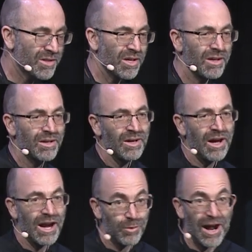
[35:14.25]
to
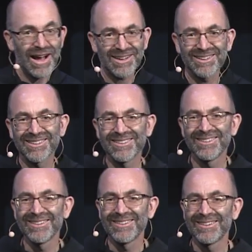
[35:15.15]
Iraq.
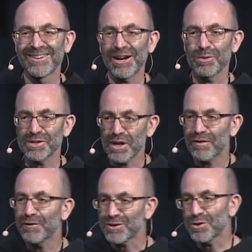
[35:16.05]
I was there
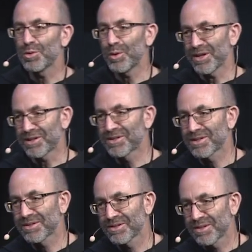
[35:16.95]
for 2
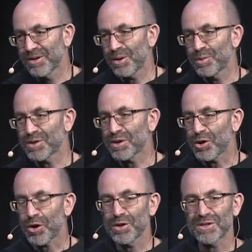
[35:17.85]
weeks. It was in
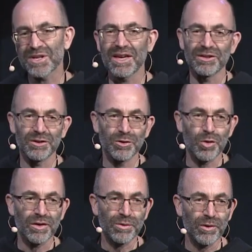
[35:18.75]
Kurdistan in the
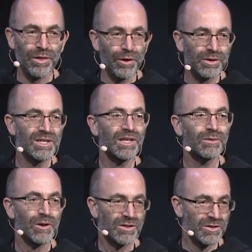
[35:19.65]
north with 13 of
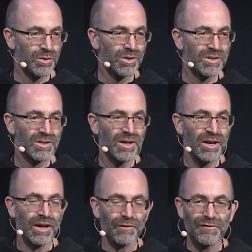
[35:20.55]
our students
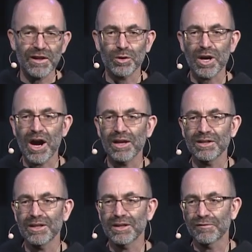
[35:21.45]
and a fellow
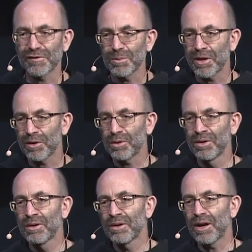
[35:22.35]
colleague, a female
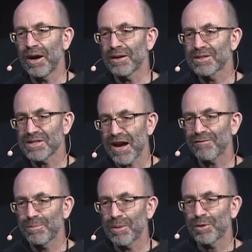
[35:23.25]
staff
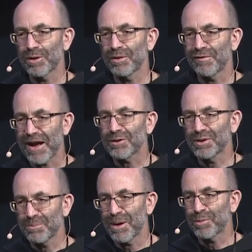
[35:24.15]
member and
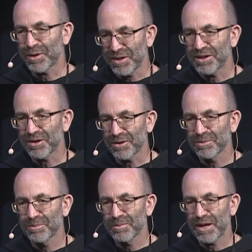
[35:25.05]
faculty member here
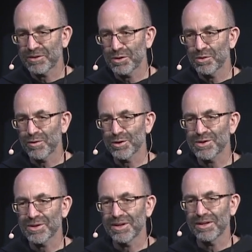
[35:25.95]
at the
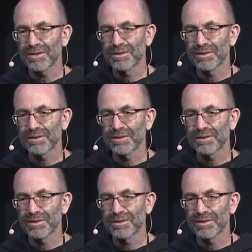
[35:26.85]
university.